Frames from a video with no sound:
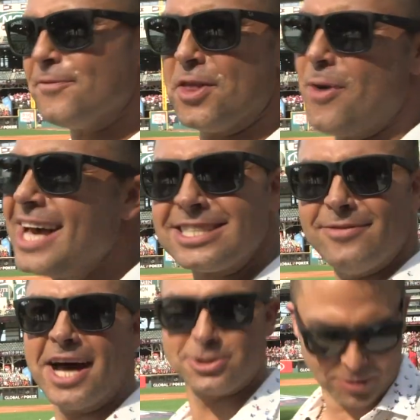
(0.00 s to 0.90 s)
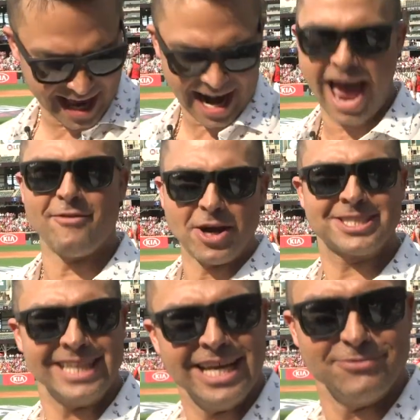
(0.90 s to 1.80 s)
for the rest of us, we gotta have our
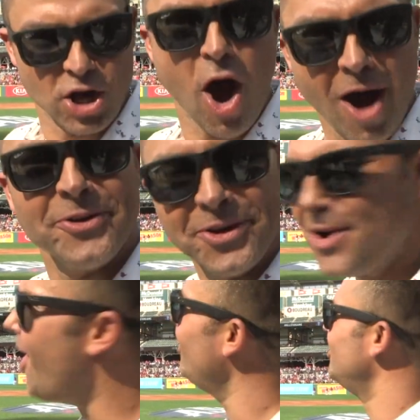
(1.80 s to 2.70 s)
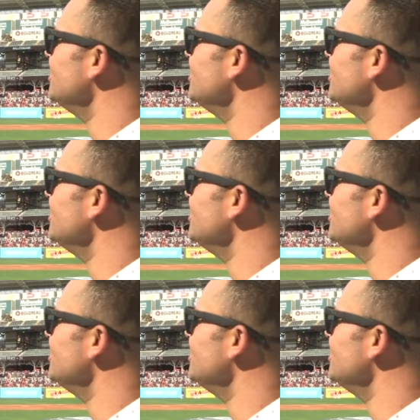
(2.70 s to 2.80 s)
sleeves on. You know.